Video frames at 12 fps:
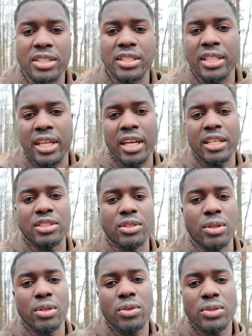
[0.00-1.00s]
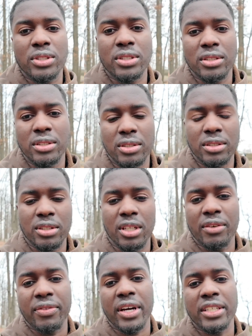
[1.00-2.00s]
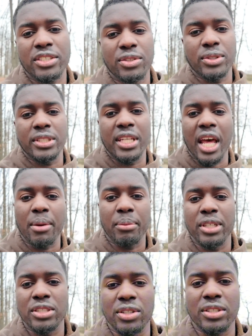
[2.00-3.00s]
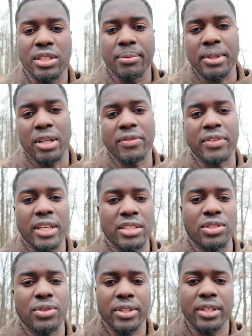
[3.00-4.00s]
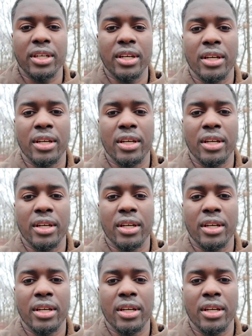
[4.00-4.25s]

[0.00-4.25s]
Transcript: just in case you lose the device due to damage or something of that sort.